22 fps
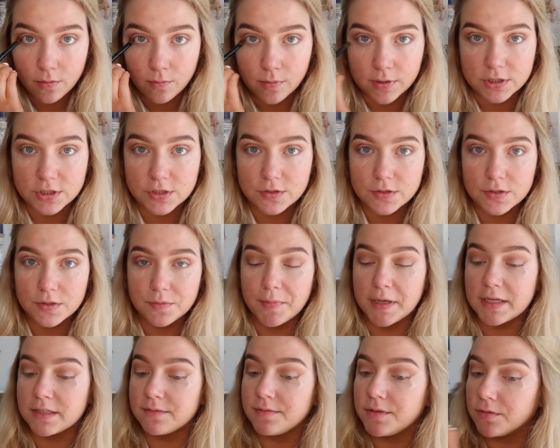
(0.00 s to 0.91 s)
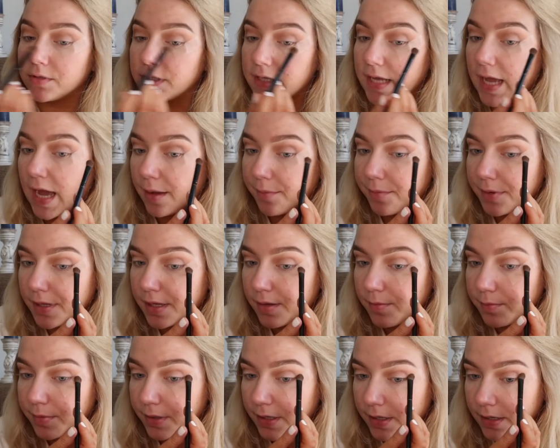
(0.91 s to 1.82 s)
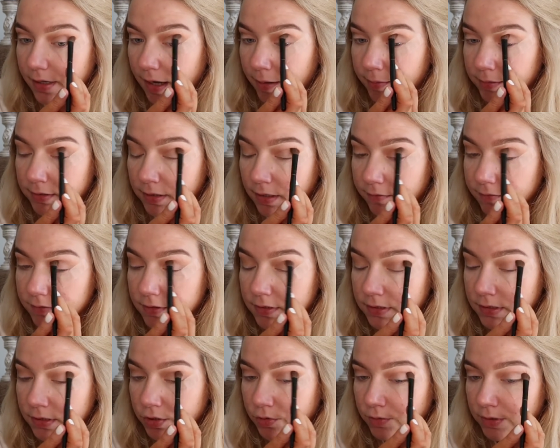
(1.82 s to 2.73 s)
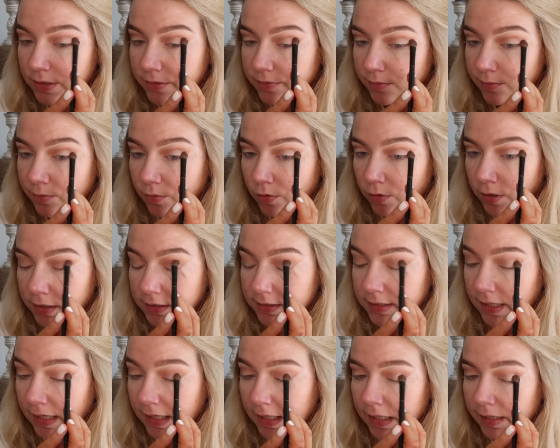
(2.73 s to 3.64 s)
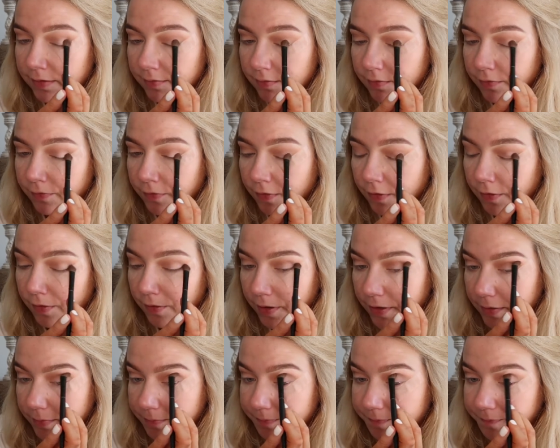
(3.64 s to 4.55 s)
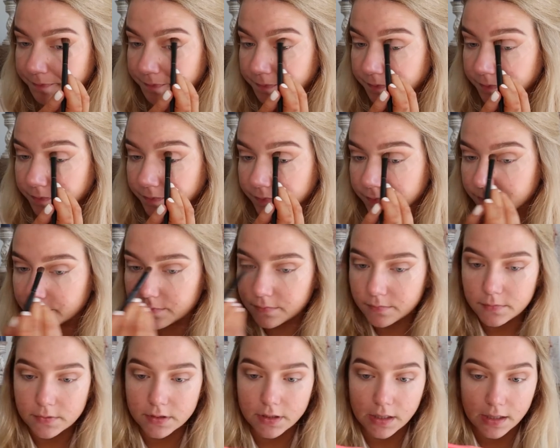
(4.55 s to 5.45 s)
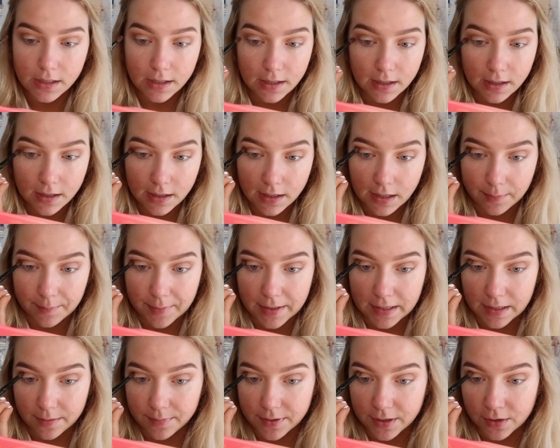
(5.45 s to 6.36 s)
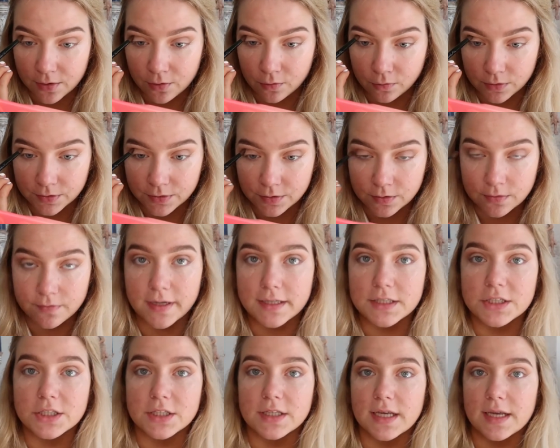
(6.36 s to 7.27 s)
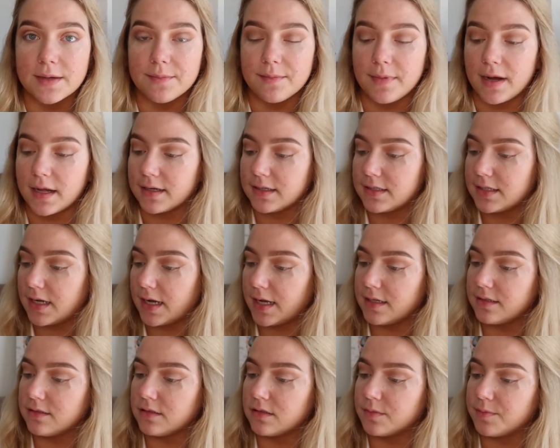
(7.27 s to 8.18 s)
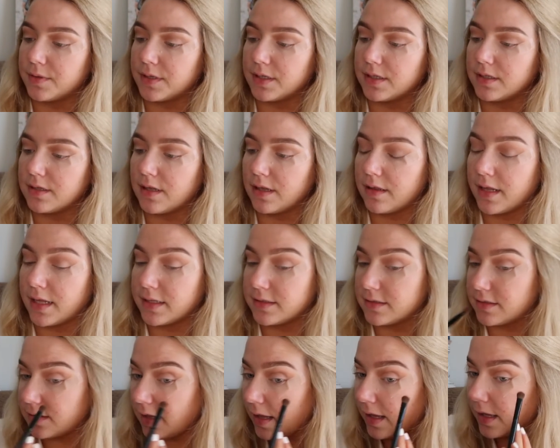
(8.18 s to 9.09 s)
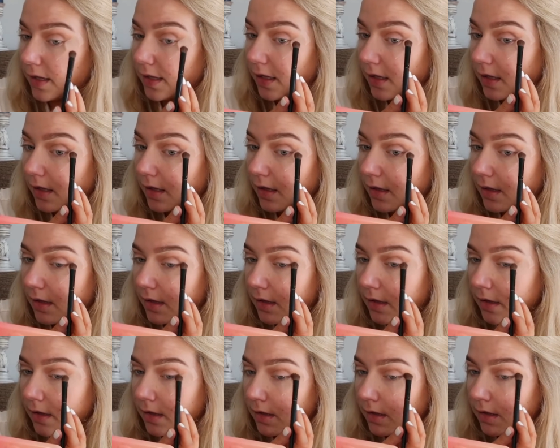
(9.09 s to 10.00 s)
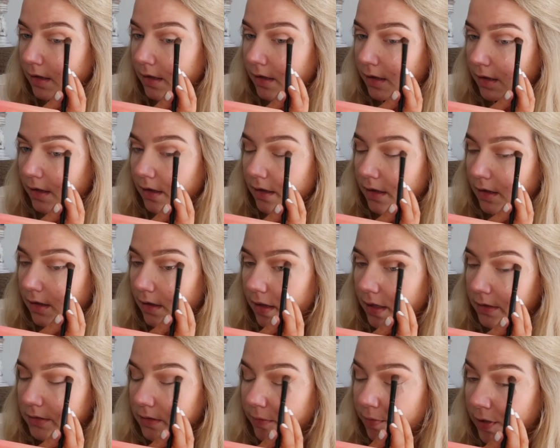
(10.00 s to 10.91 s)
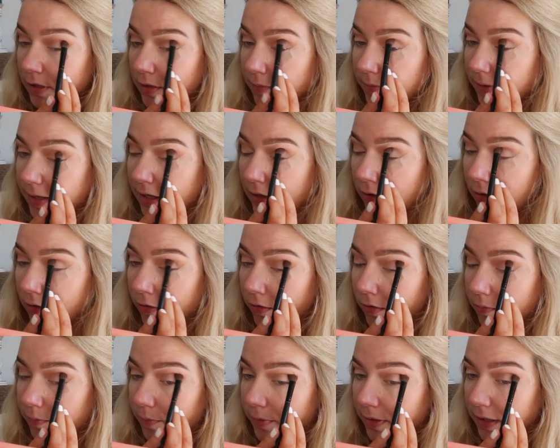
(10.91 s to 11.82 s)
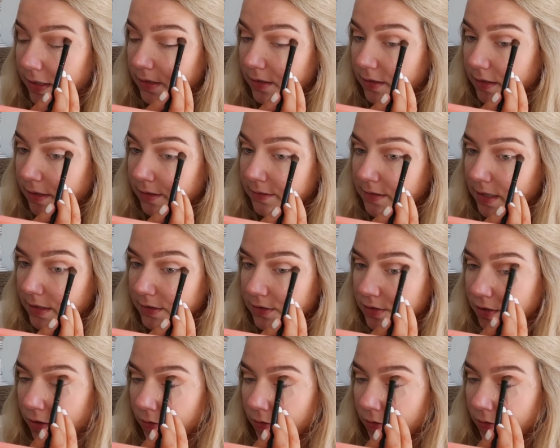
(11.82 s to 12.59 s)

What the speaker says: which makes me really happy, but I would love to do even more and take it even further. I mean, it'd be cool to eventually get monetized, but that's a pretty big goal, but it's not